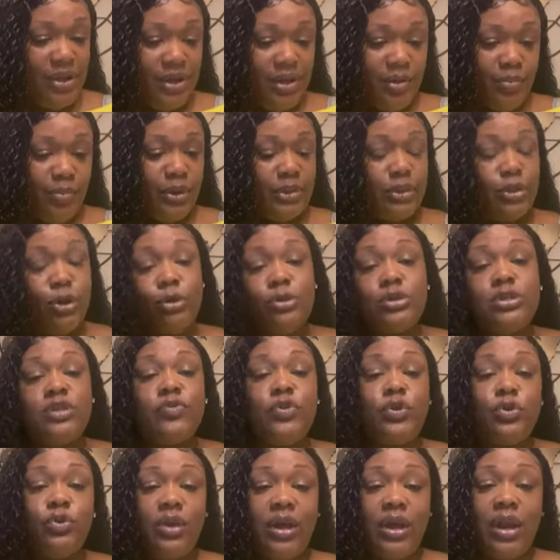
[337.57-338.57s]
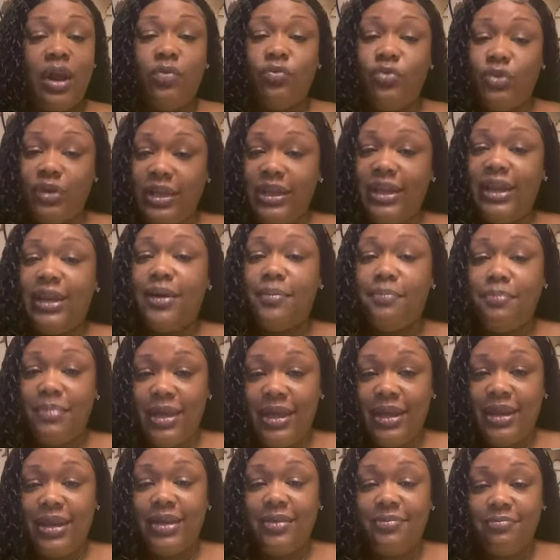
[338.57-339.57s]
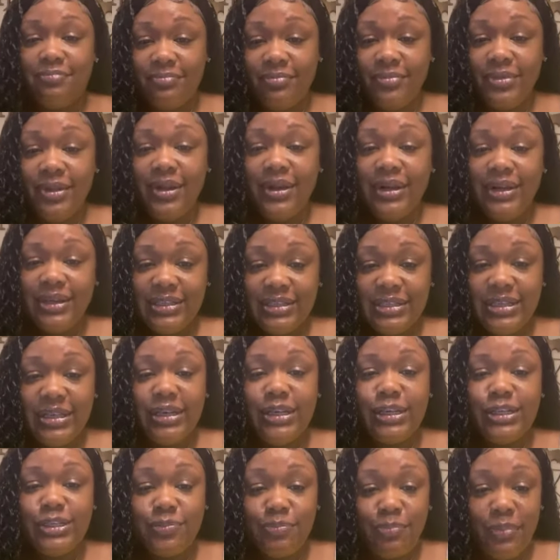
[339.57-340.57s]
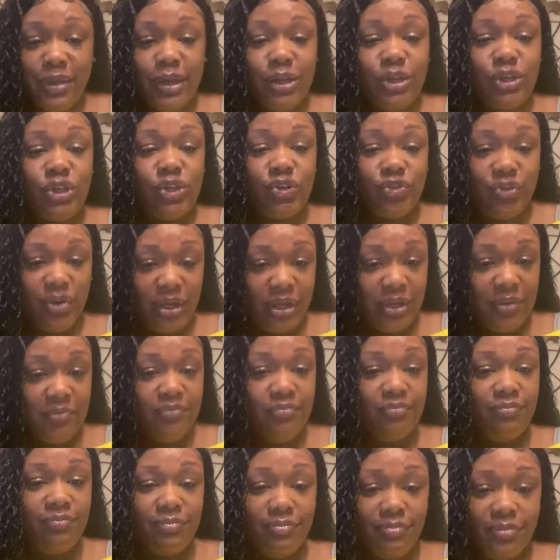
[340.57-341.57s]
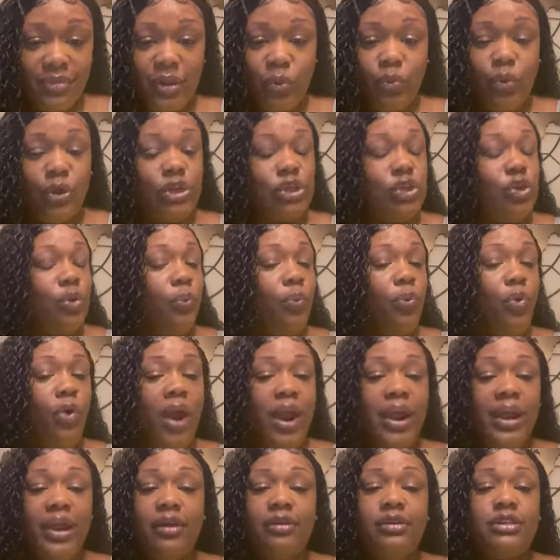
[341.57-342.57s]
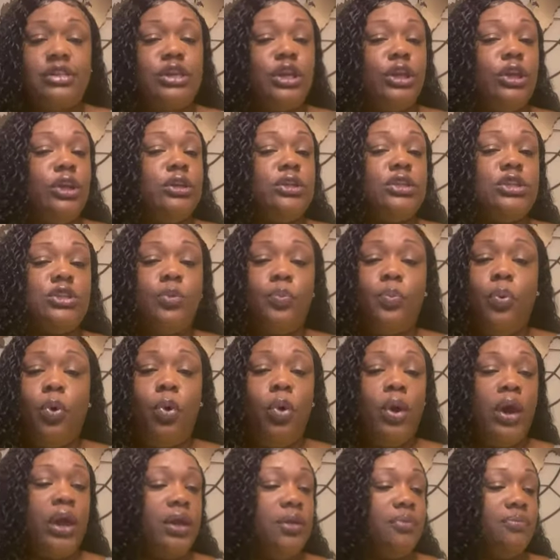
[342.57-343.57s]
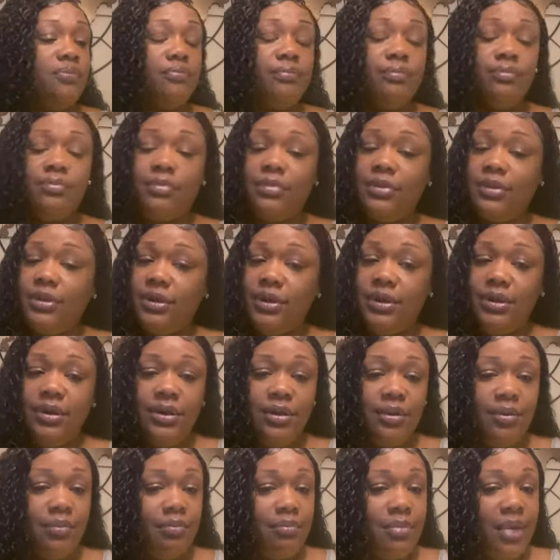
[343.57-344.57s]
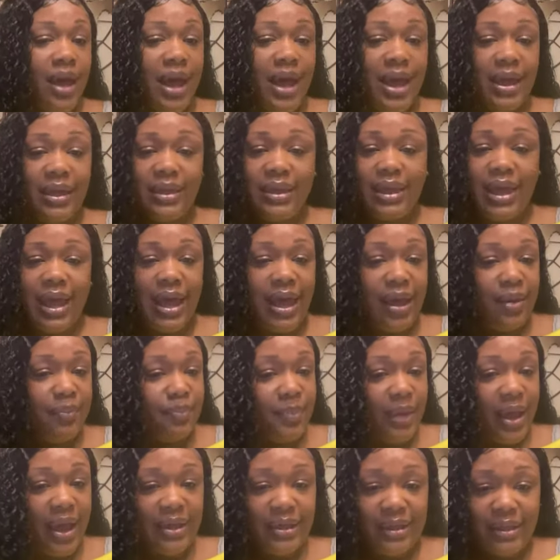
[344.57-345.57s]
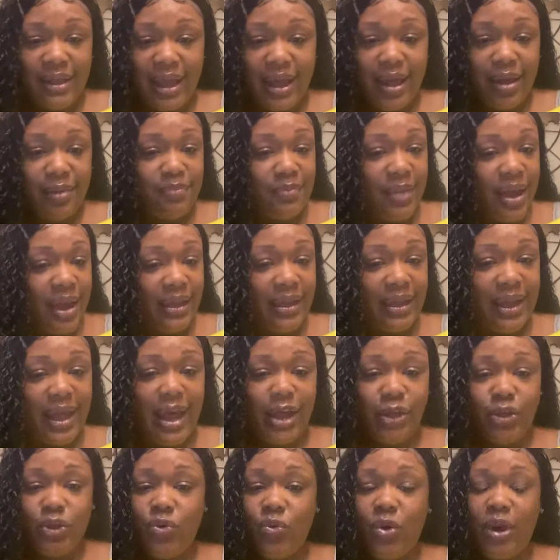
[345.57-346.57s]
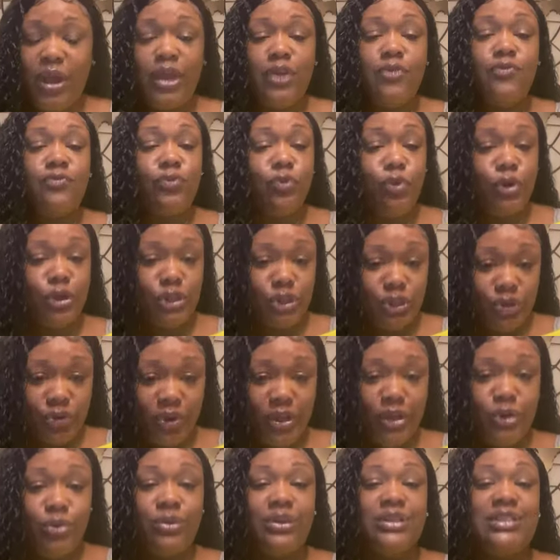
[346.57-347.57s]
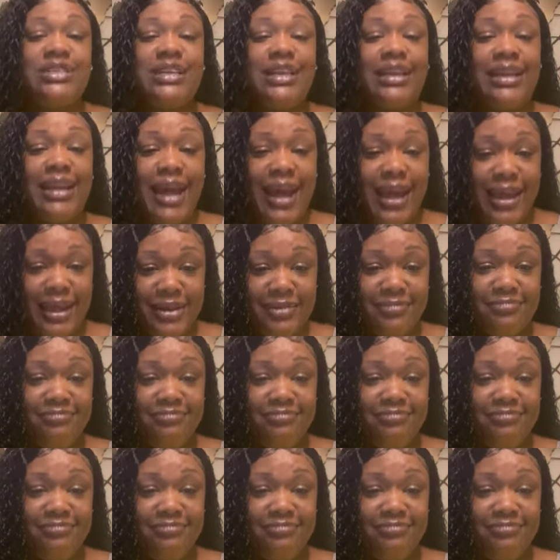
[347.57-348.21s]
For those of you that are really committed to this ministry with your prayers and your support, my God, my God, my God, you are in for a treat on tonight.